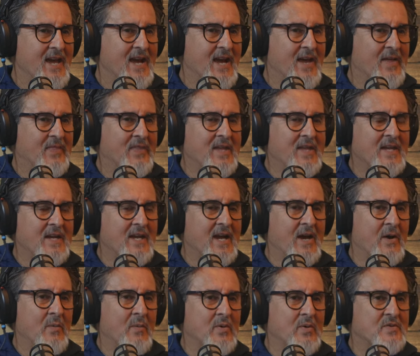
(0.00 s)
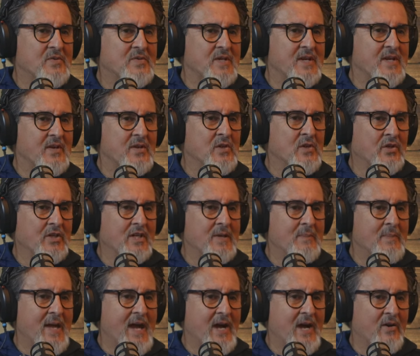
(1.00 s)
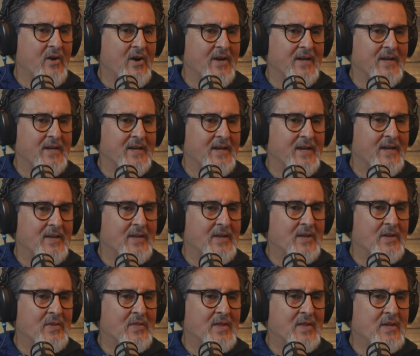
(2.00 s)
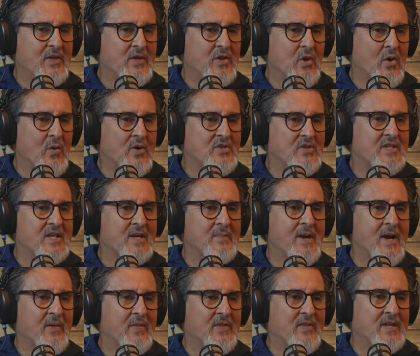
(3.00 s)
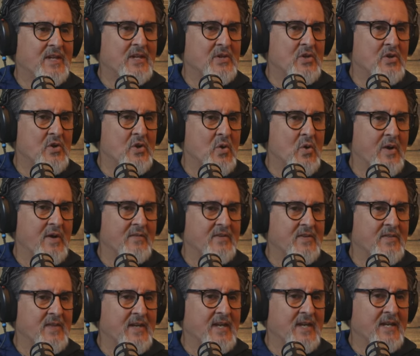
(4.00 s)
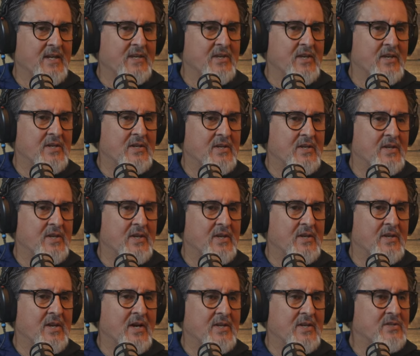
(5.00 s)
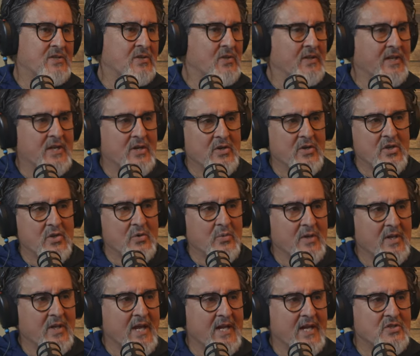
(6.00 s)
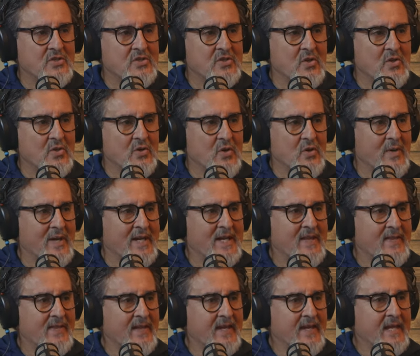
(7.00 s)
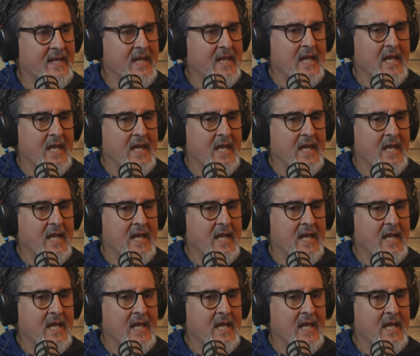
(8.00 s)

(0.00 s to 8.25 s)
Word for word: I think I was eh, looking back on it. I, I, think you always come out thinking you know everything, and then uh, not until later do you realize you don't know anything.